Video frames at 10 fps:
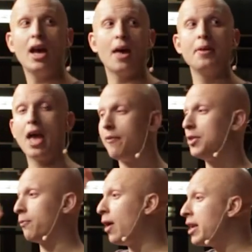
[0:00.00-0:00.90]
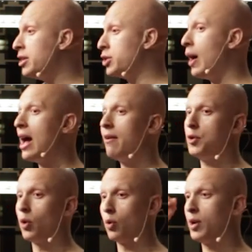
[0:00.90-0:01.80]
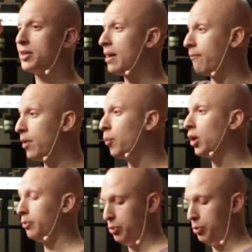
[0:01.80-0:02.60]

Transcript: And then you have on the front end, you have your real-time framework,